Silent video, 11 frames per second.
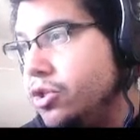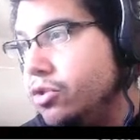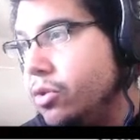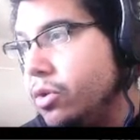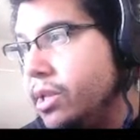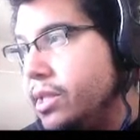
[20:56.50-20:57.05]

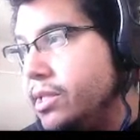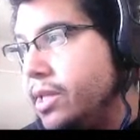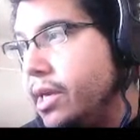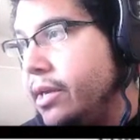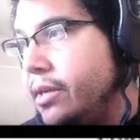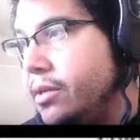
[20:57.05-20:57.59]
the
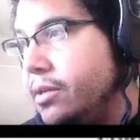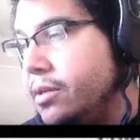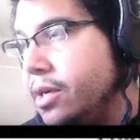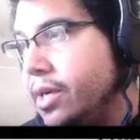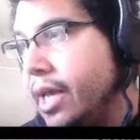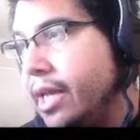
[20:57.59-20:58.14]
inside.
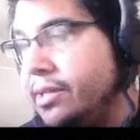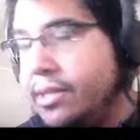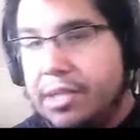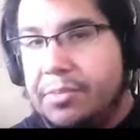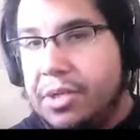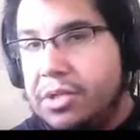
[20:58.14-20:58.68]
Again,
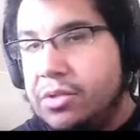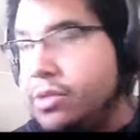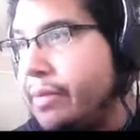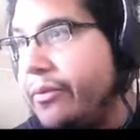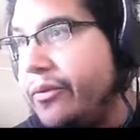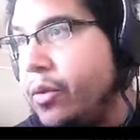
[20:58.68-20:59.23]
6 pixels like
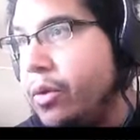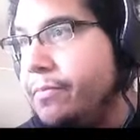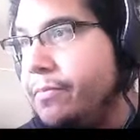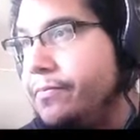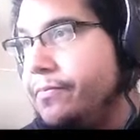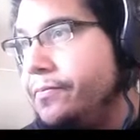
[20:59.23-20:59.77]
before.
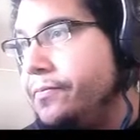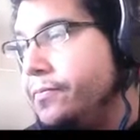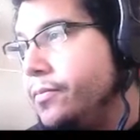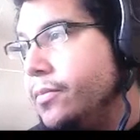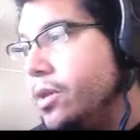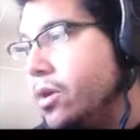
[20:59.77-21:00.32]

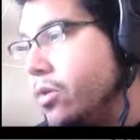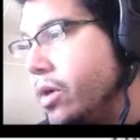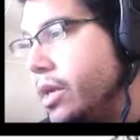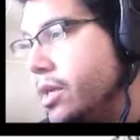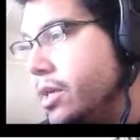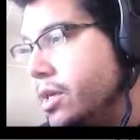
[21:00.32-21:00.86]
Alright.
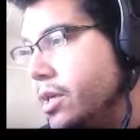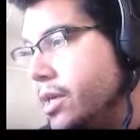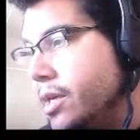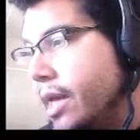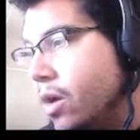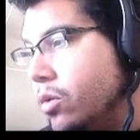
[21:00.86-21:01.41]

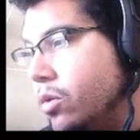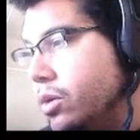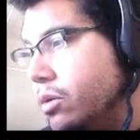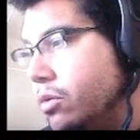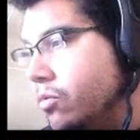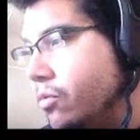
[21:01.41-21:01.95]
Now,
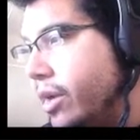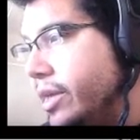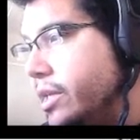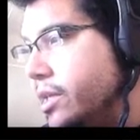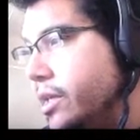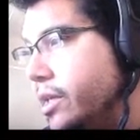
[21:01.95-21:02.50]
right
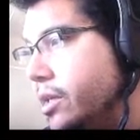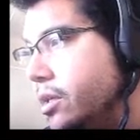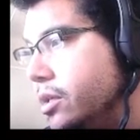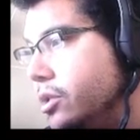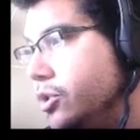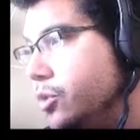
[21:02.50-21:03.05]
click,
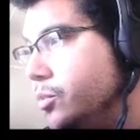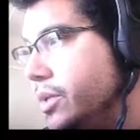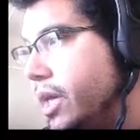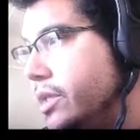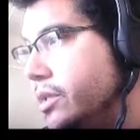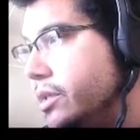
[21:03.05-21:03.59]

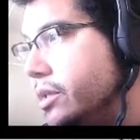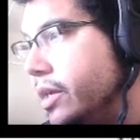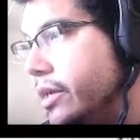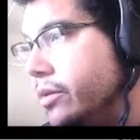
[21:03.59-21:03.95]
duplicate layer.